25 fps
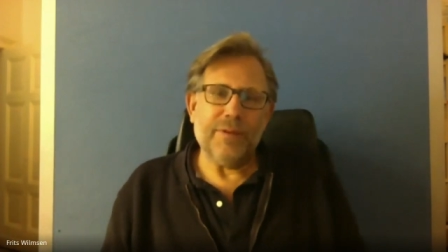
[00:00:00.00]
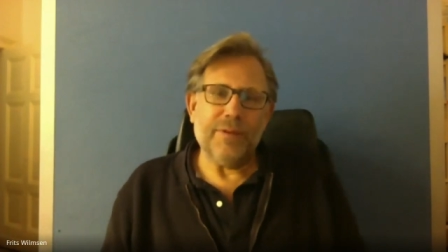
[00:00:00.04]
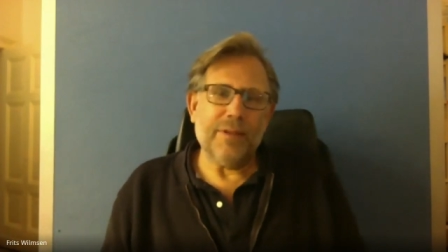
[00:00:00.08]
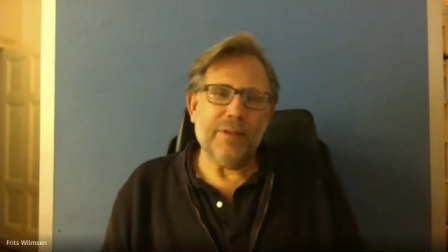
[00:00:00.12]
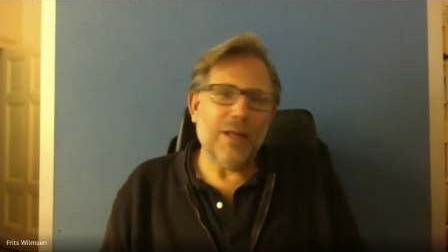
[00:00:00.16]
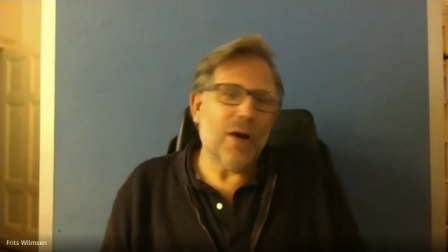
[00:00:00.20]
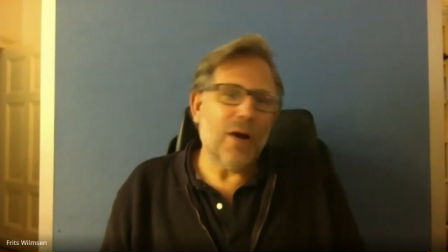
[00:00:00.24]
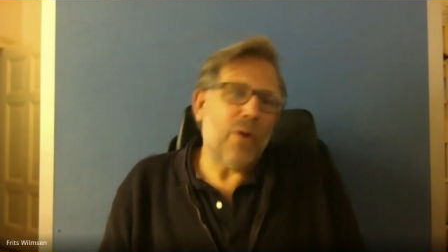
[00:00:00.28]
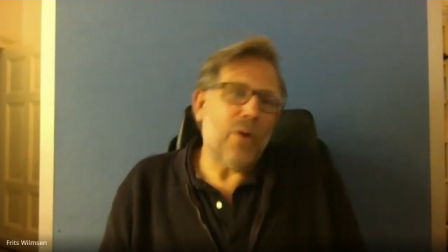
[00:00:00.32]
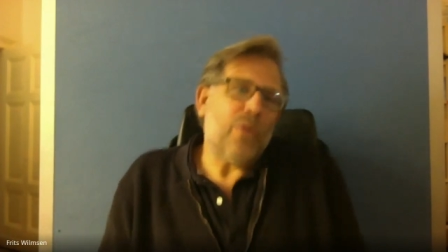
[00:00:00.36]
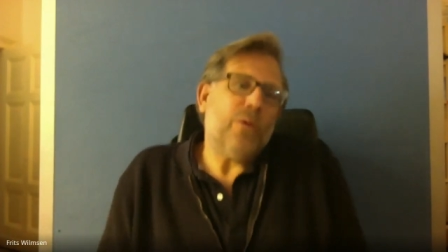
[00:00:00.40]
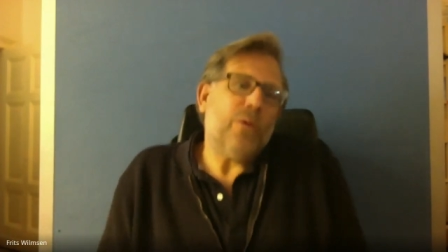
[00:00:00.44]

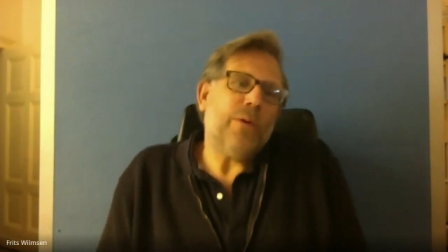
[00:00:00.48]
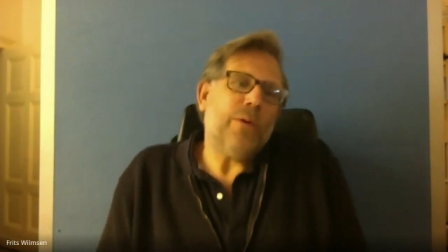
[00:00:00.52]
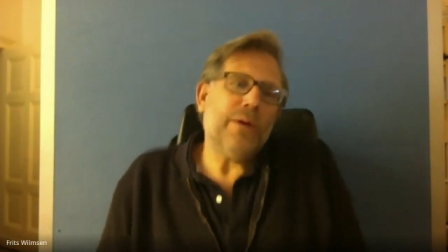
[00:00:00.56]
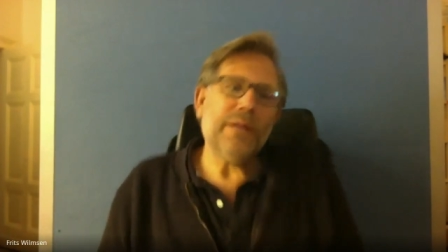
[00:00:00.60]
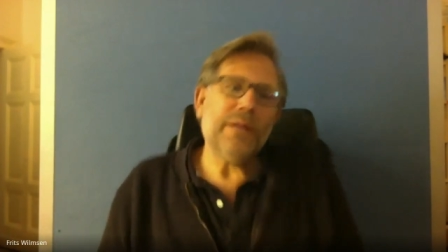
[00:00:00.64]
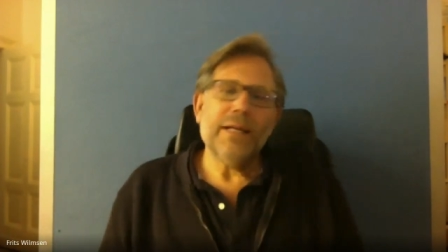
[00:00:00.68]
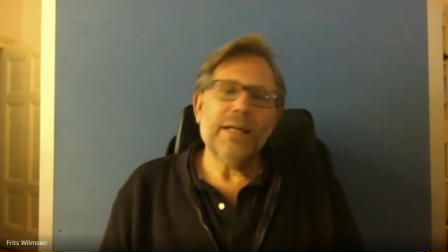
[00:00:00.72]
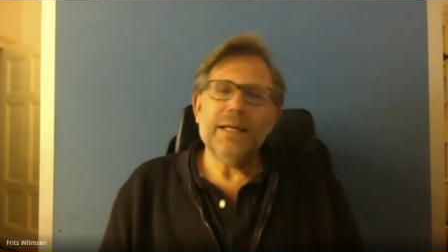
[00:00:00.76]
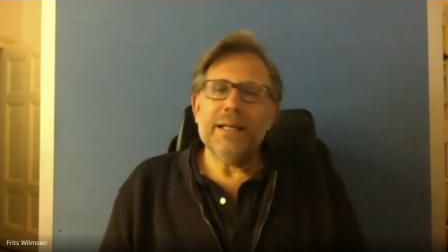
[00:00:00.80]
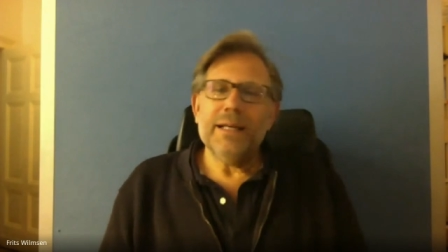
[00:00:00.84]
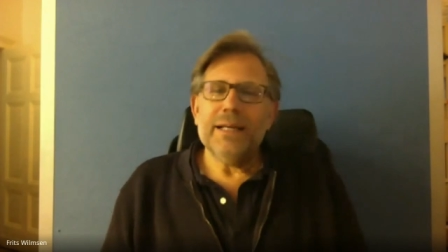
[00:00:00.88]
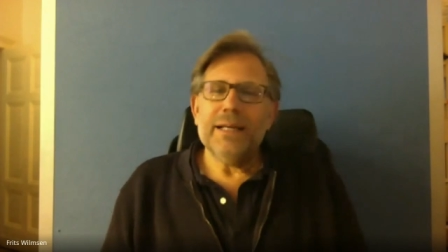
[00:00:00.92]
No,
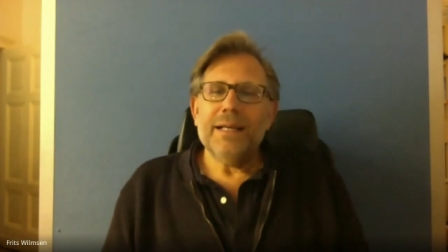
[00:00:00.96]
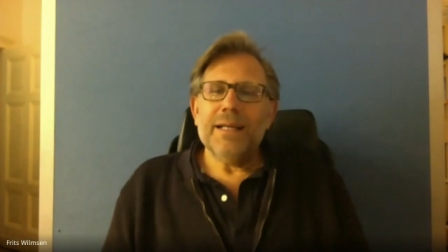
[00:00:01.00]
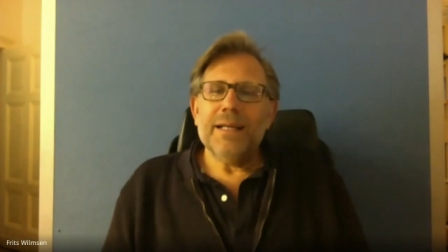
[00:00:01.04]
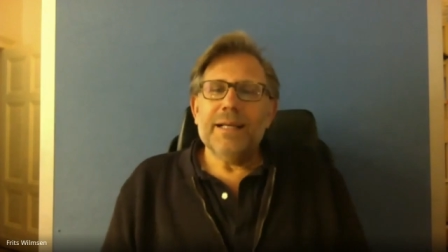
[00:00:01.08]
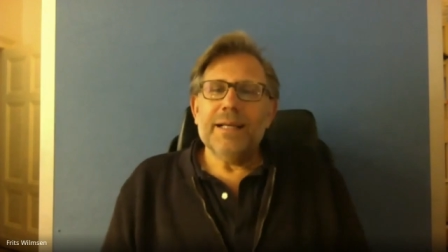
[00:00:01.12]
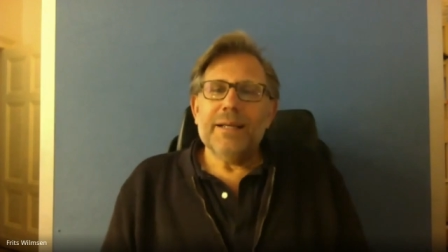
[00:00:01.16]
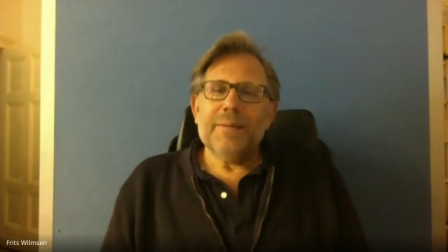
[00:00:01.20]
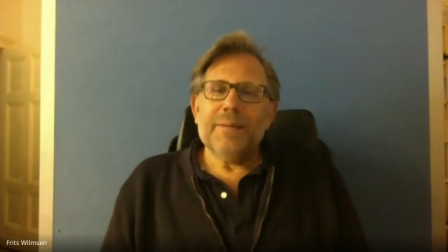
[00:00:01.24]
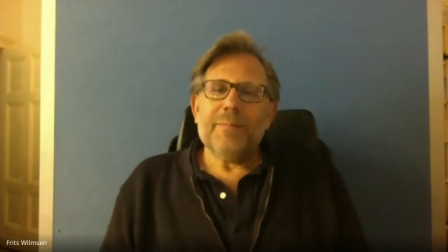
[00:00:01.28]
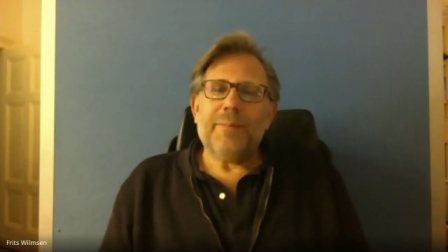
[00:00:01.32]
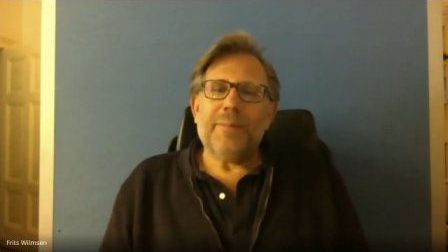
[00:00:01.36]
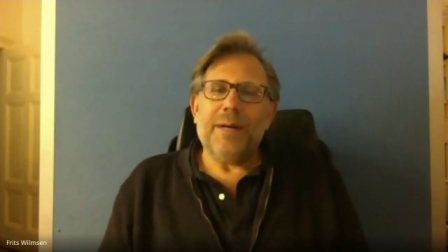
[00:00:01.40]

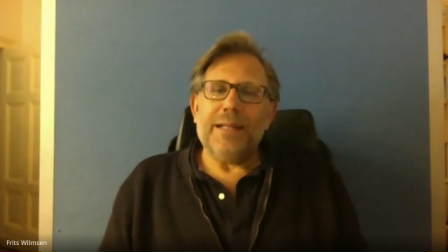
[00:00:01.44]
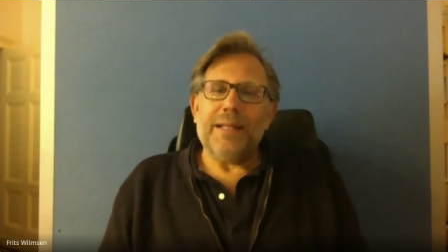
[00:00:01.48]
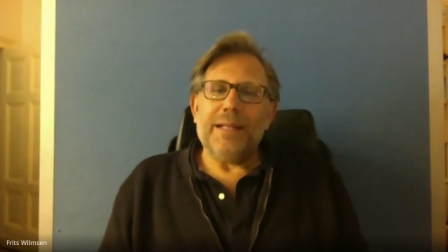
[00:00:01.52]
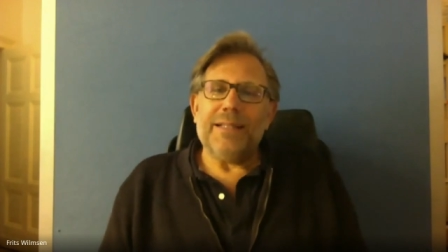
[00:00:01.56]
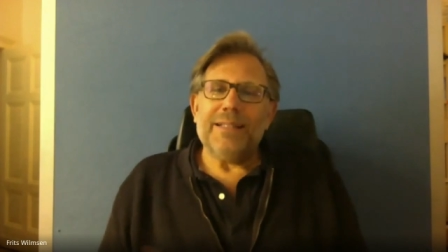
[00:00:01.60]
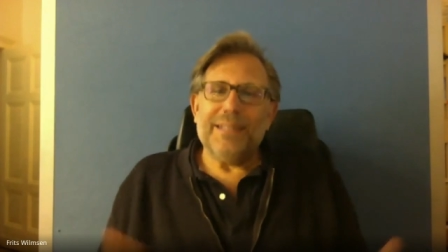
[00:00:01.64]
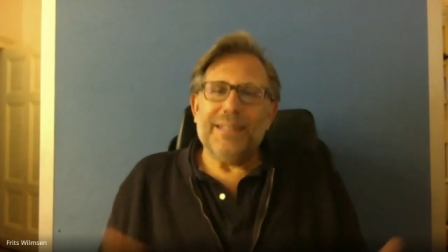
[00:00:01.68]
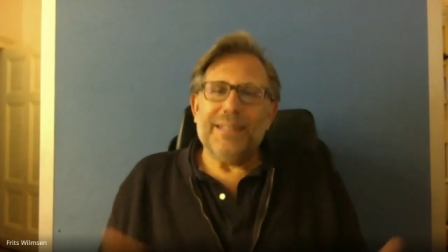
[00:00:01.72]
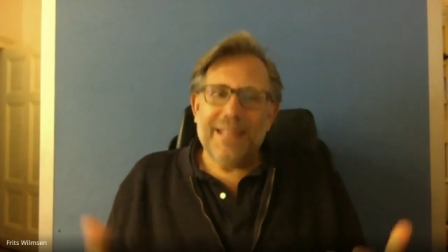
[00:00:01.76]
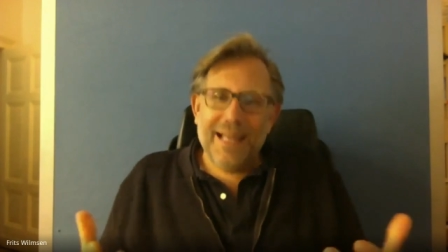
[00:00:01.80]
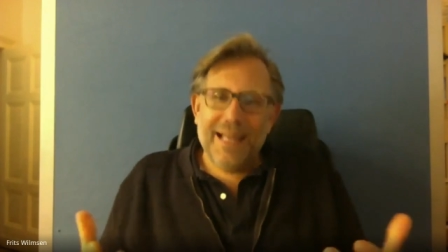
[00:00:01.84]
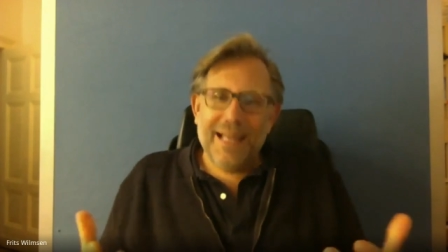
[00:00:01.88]

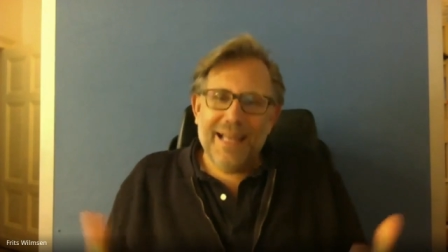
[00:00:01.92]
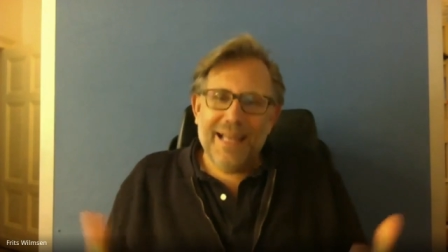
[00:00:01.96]
but